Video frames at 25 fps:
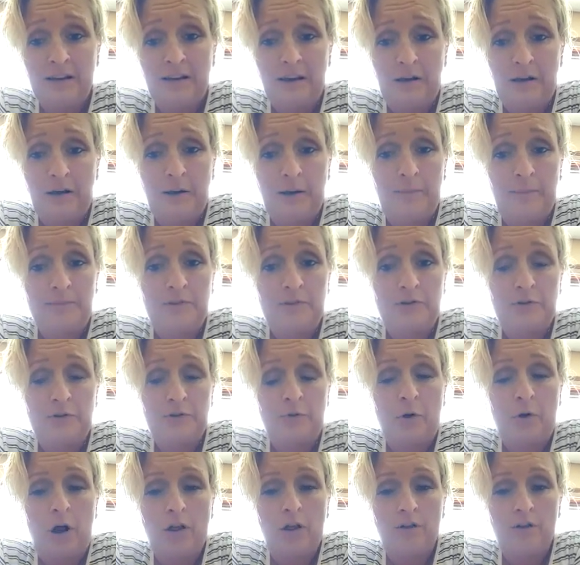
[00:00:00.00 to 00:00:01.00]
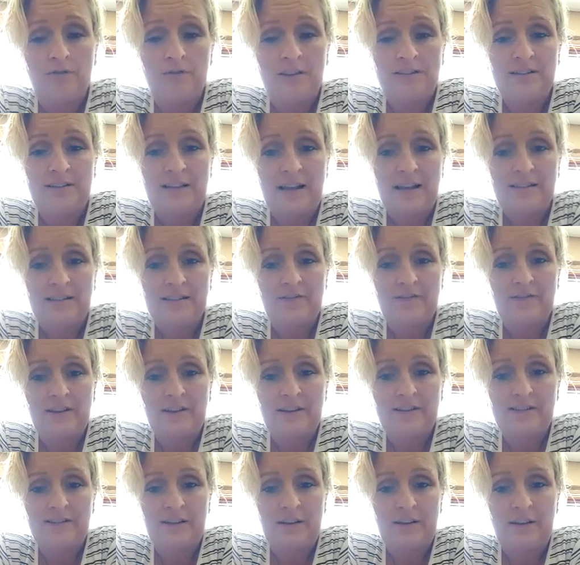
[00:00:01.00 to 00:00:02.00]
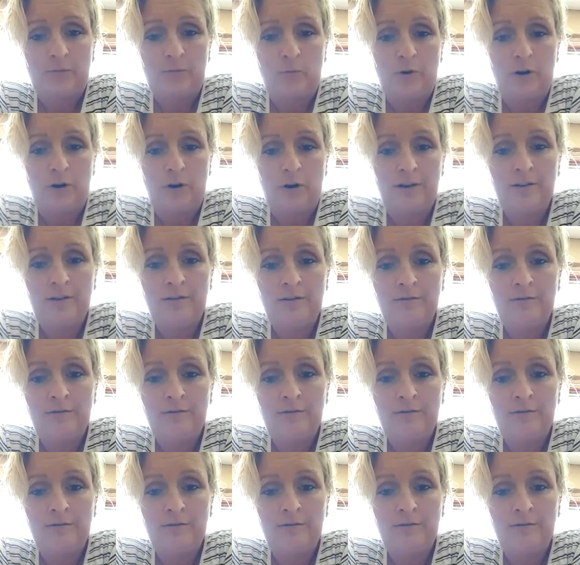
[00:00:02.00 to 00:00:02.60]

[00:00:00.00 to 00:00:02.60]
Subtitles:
to do all of these activities in one.